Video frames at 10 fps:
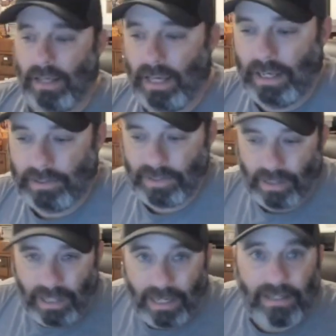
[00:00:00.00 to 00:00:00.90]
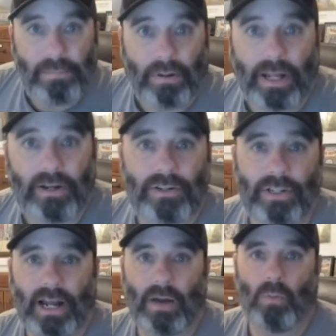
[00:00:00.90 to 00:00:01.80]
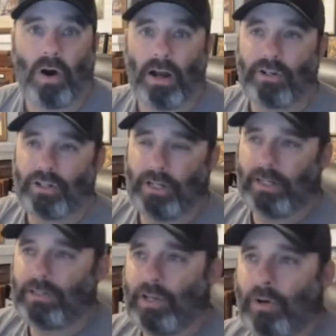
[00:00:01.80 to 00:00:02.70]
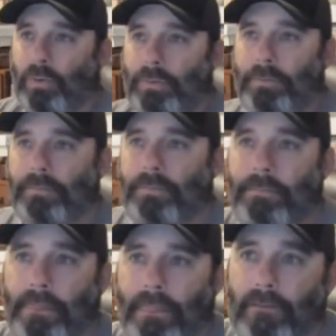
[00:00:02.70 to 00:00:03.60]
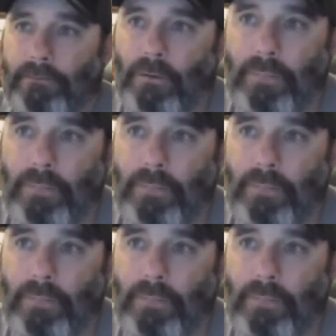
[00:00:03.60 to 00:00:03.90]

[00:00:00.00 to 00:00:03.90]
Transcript: is collecting players that I watched. And so for